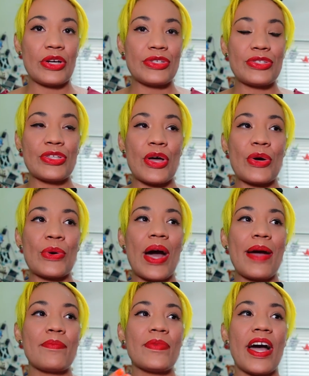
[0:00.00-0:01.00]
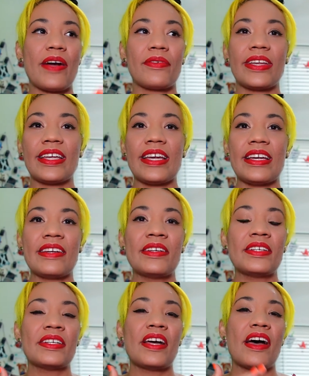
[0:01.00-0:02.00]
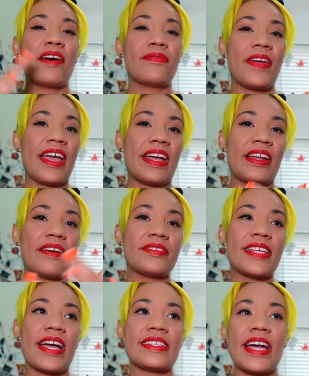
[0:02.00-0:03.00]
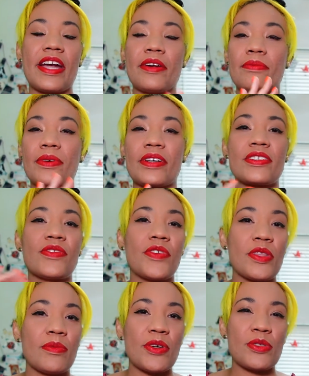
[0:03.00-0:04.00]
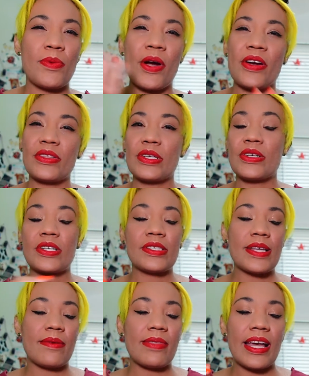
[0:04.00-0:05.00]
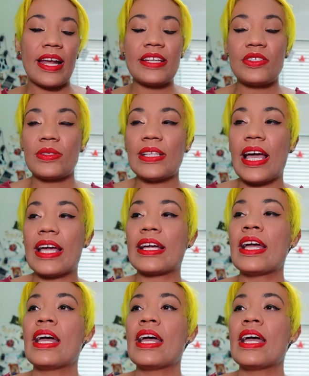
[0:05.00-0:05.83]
So I'm not really a fan of satire in books for the most part. There are some that I do like.